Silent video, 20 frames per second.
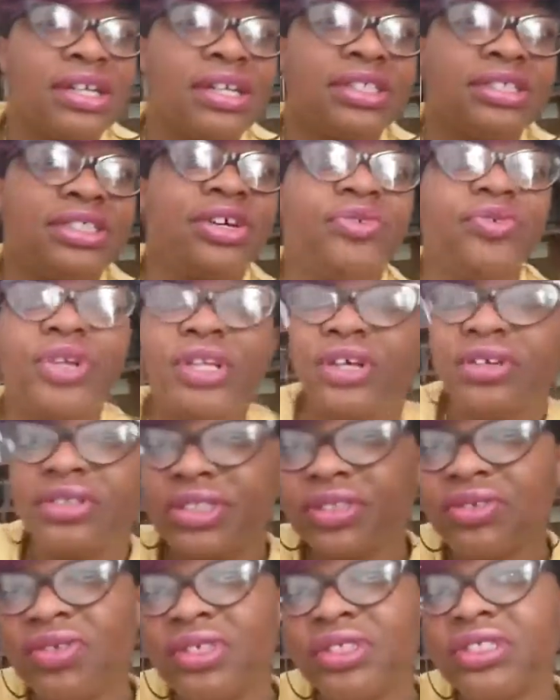So we know
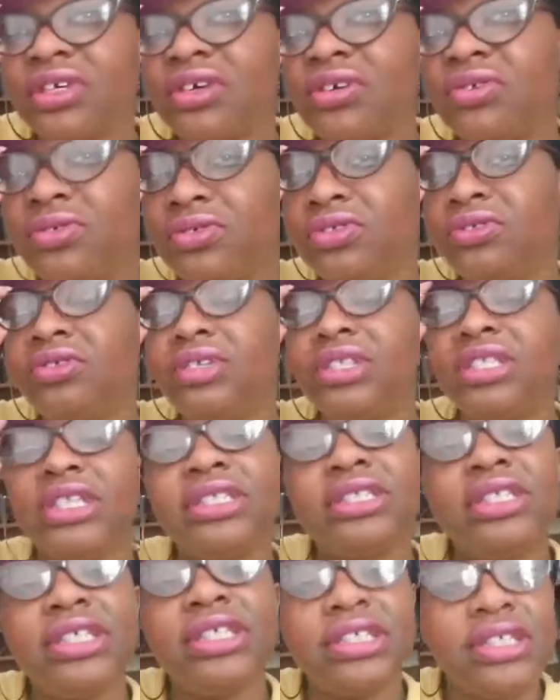so-and-so who's doing
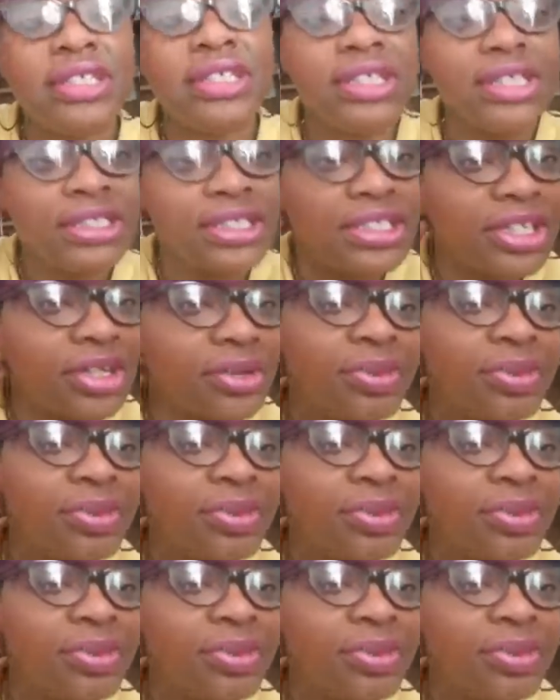this, this, and this in their